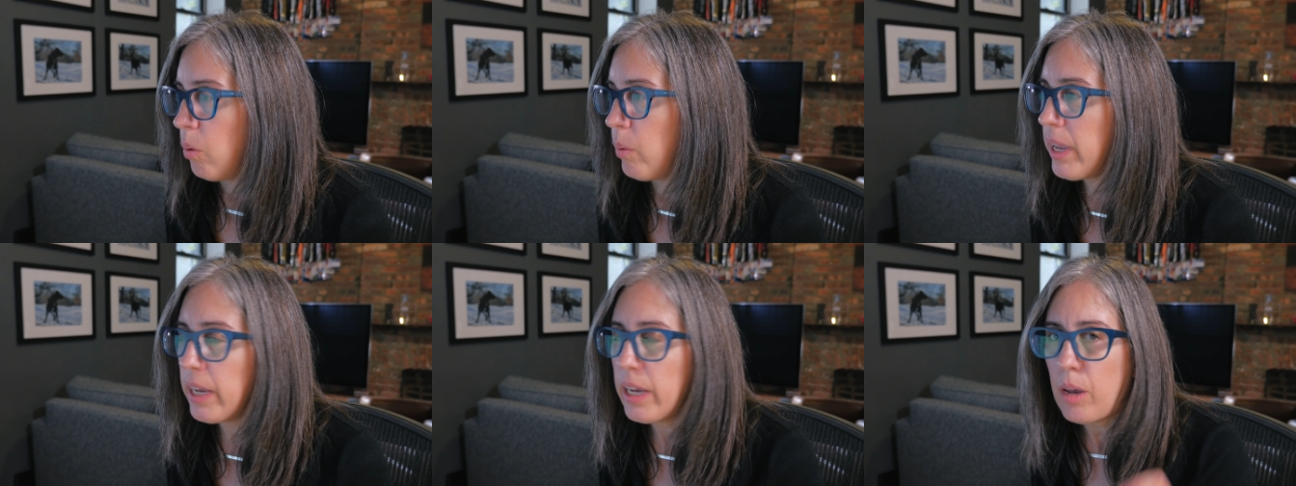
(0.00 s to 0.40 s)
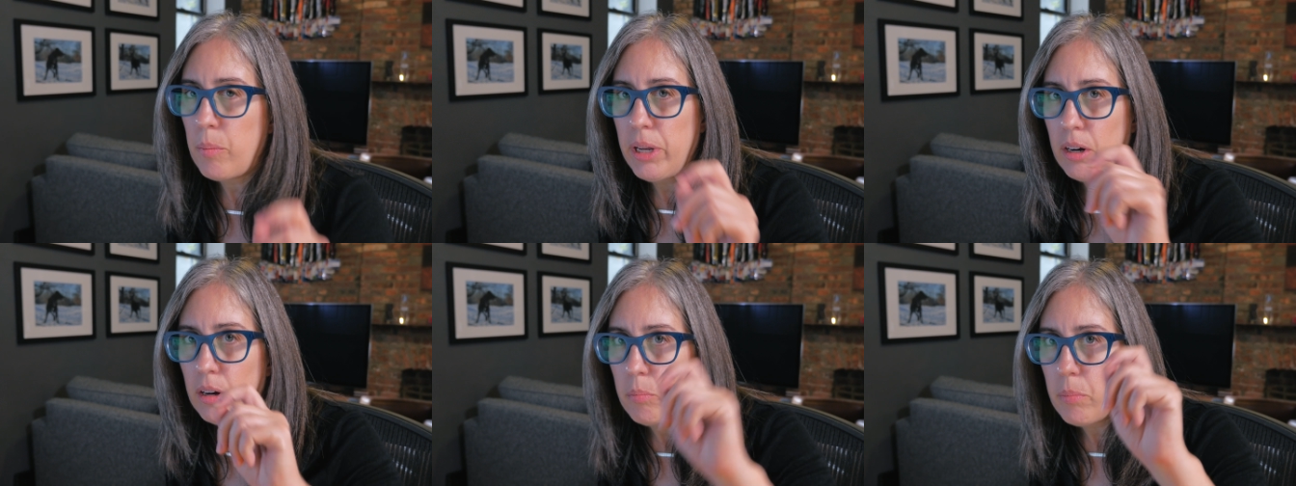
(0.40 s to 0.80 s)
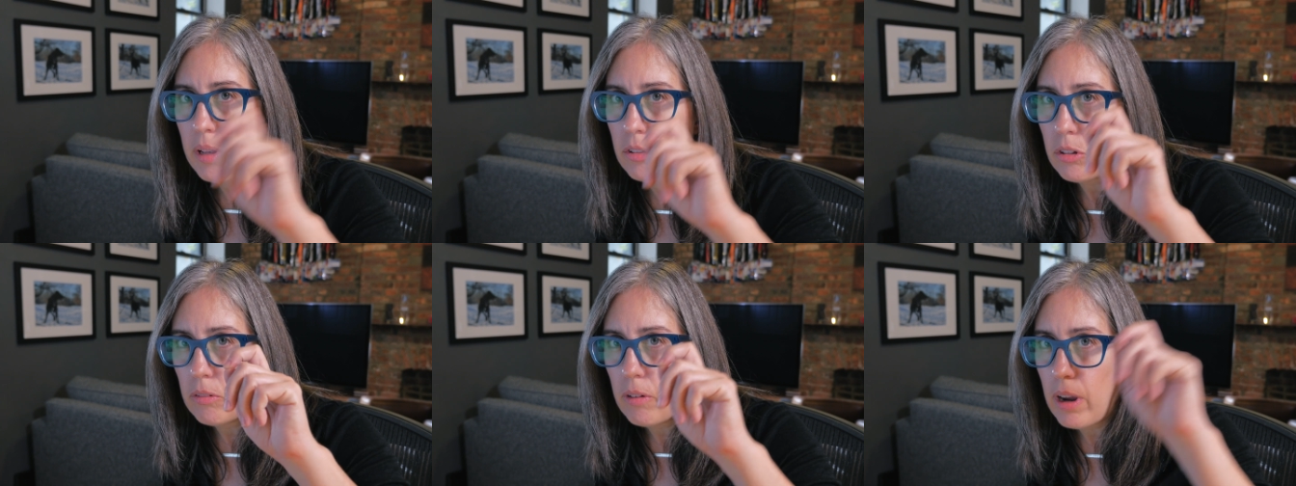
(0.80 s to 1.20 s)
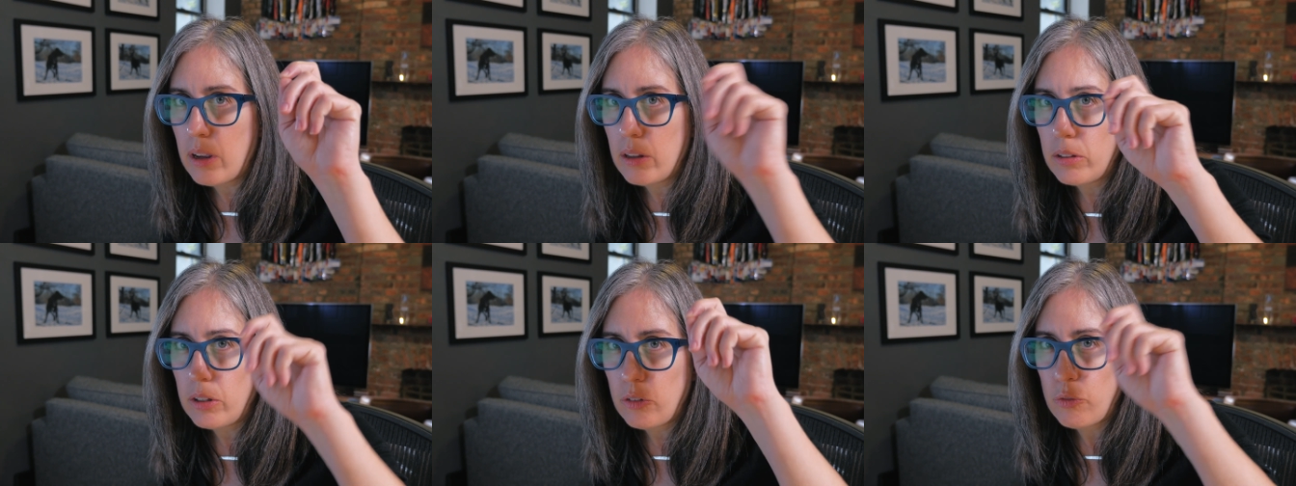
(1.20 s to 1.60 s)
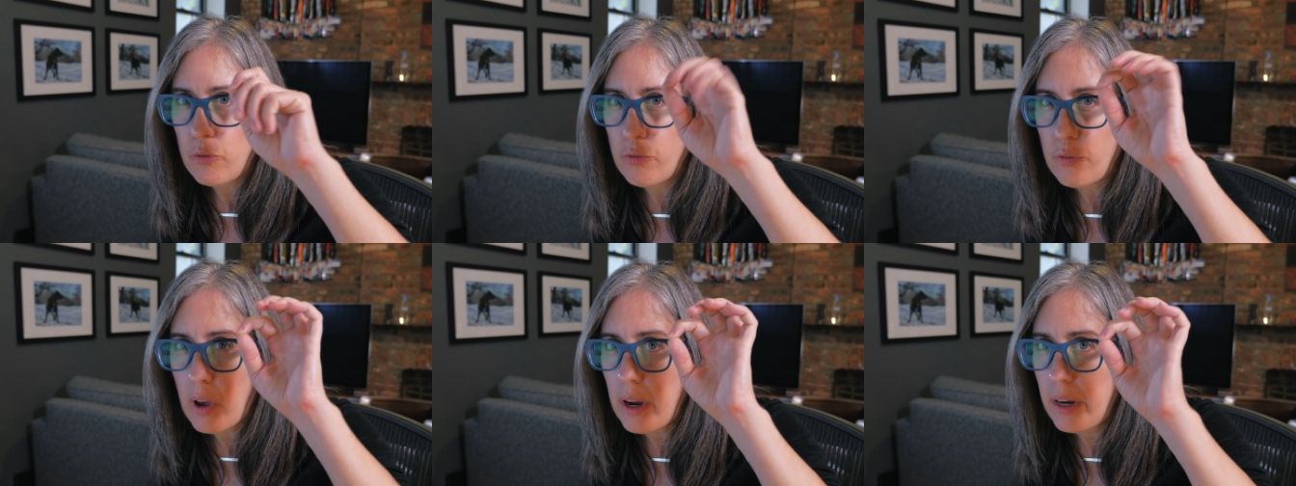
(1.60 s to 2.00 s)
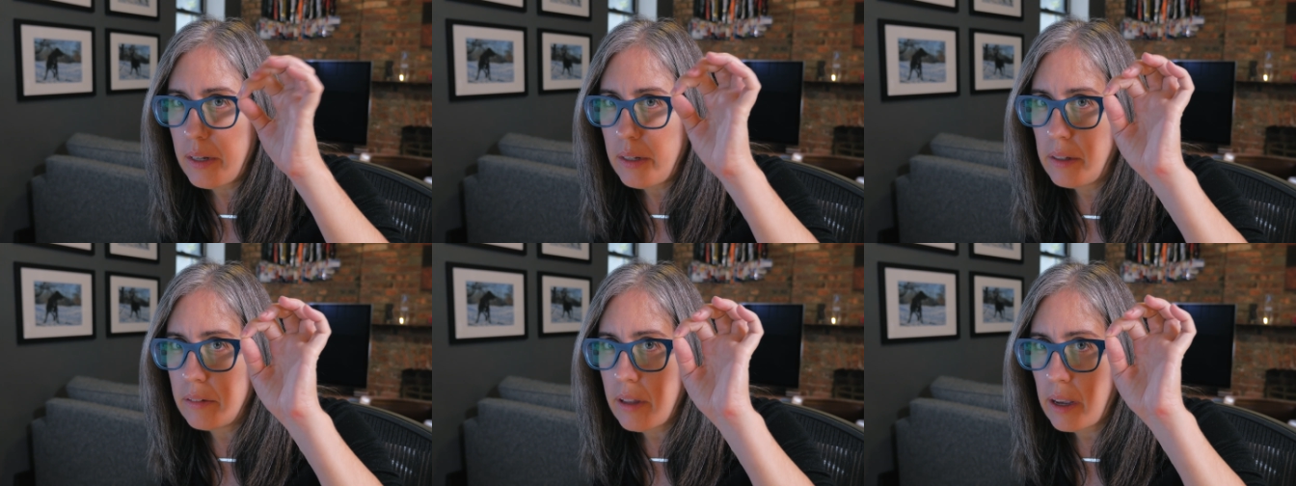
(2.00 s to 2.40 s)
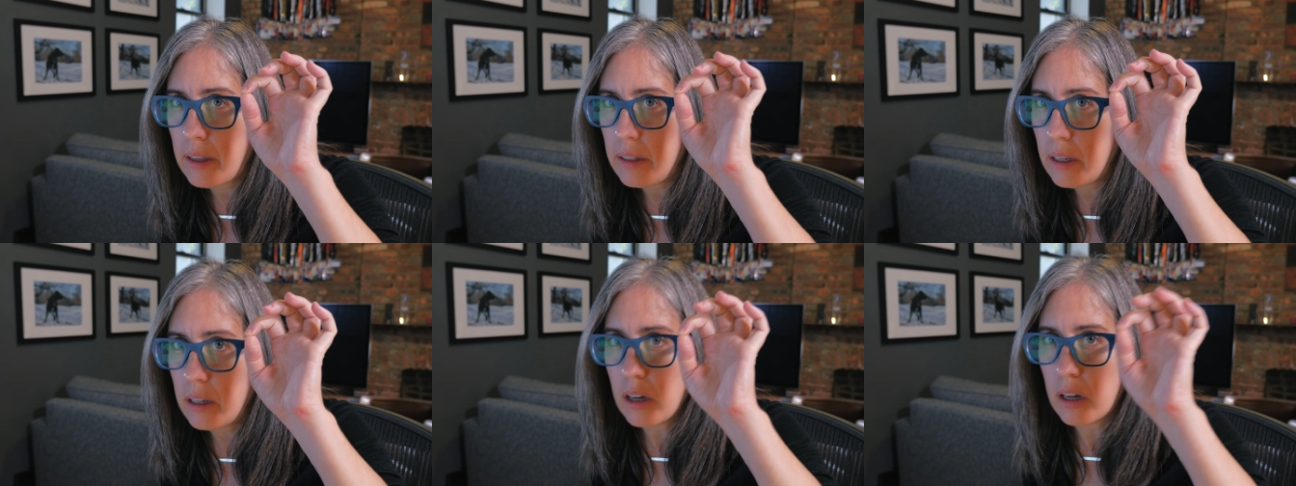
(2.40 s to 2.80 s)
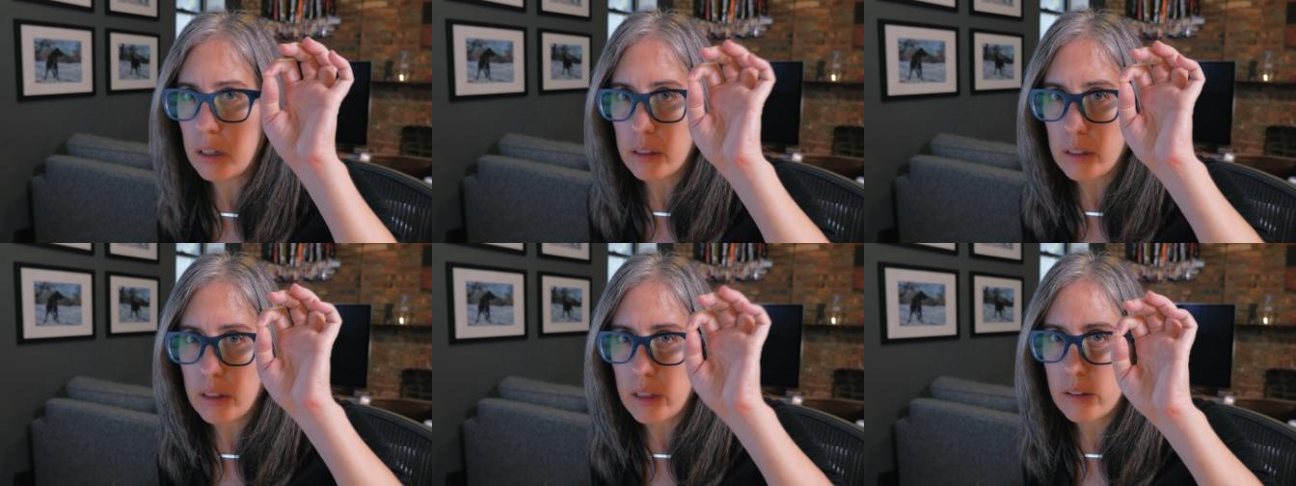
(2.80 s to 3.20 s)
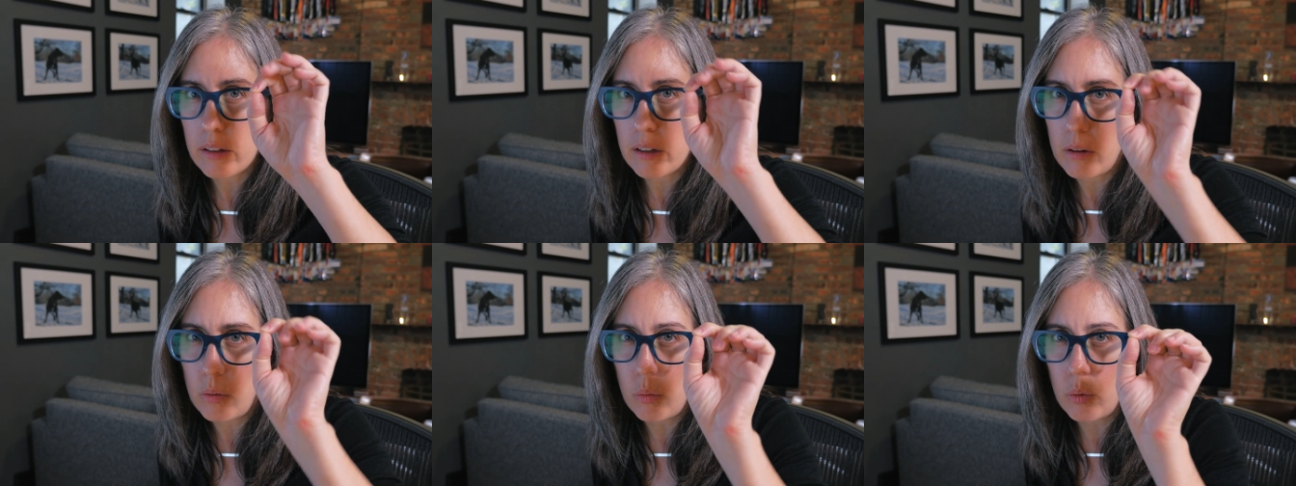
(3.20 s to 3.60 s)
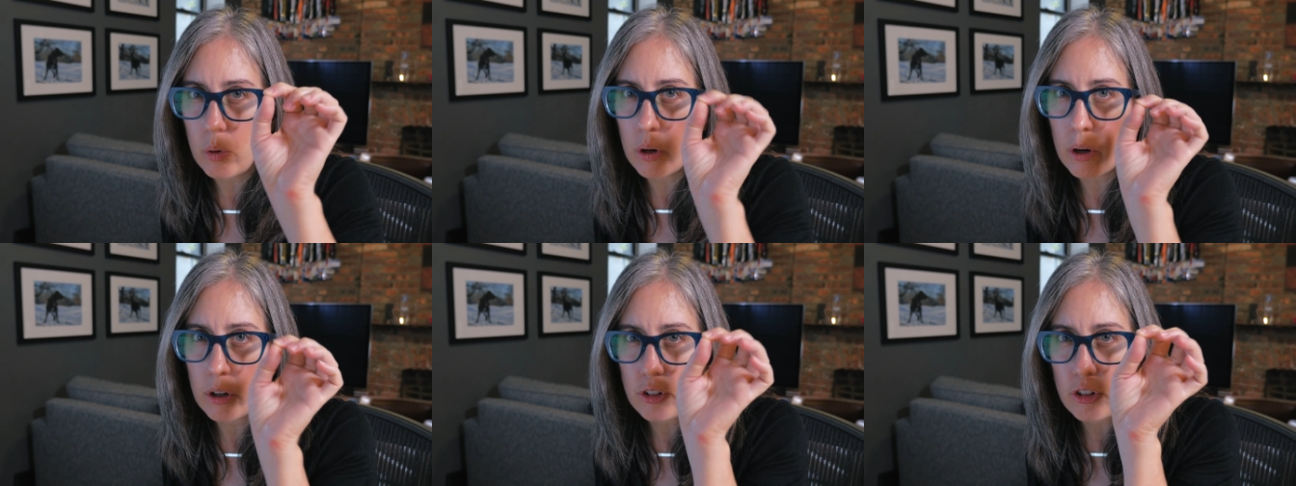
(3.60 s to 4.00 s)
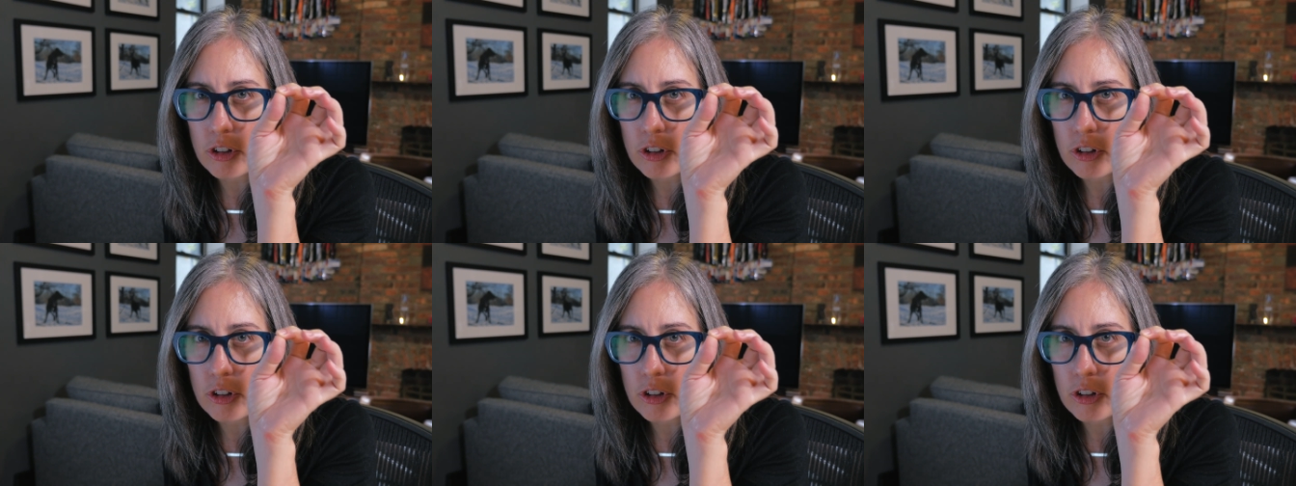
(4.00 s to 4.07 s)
We can come here and mess around and find exactly a color that's going to work,